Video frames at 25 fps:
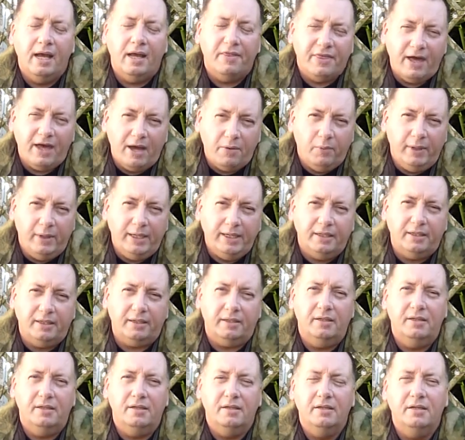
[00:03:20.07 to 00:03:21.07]
That week
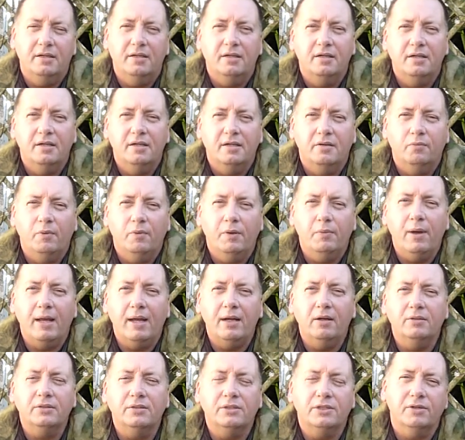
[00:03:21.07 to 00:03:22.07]
we went
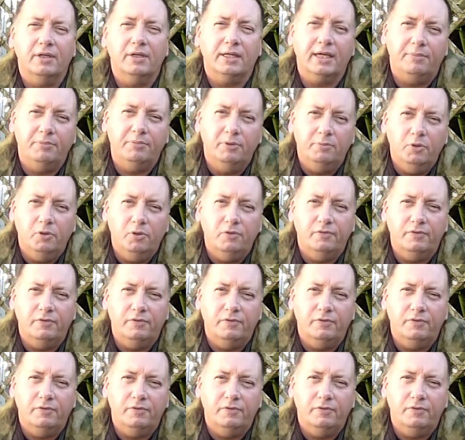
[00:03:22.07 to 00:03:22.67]
on to a couple more